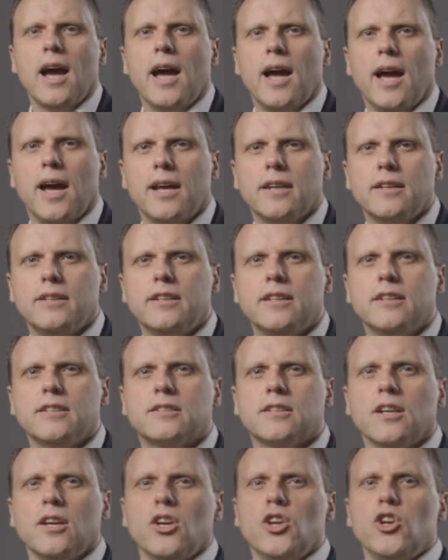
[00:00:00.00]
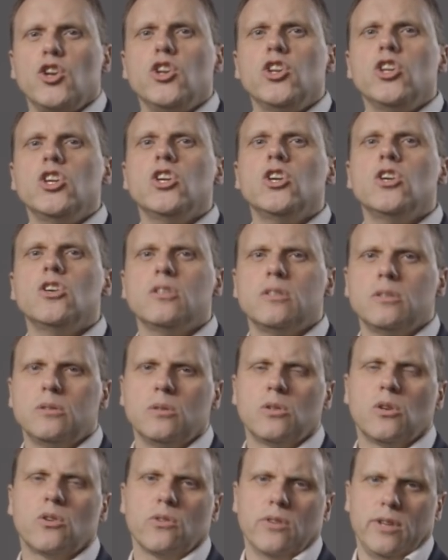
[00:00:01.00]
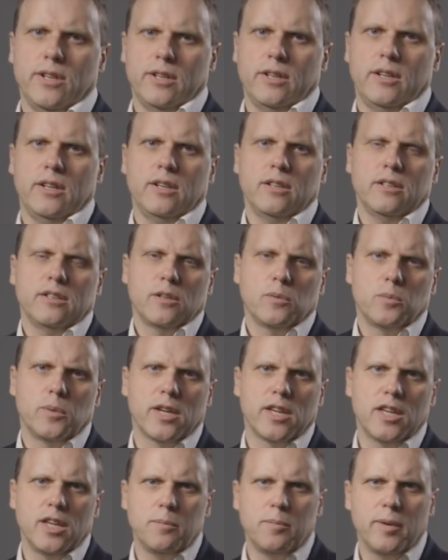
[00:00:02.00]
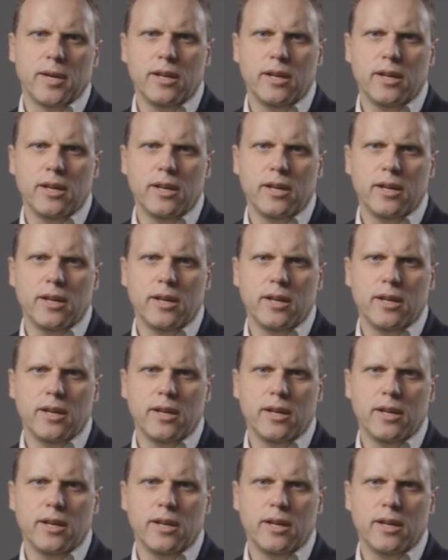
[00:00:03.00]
And this new Green Deal that we keep